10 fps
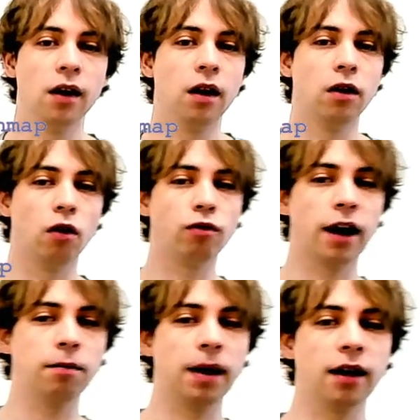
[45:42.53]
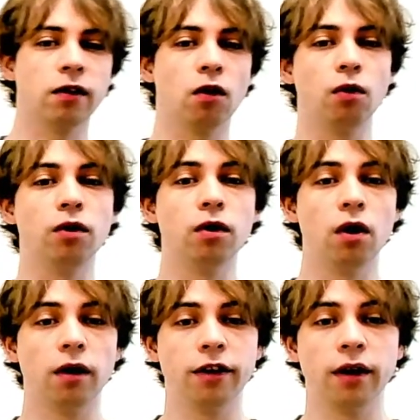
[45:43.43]
no write back, so
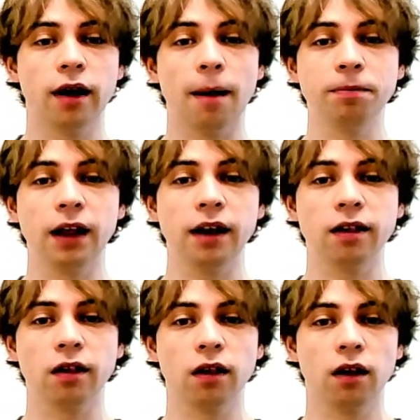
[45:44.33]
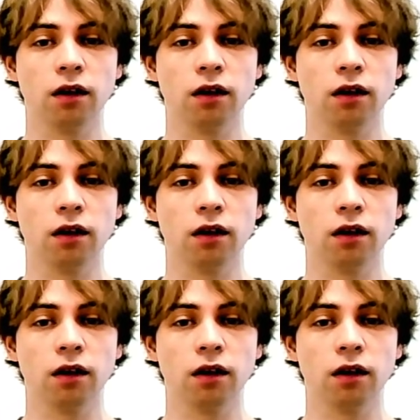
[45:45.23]
the updates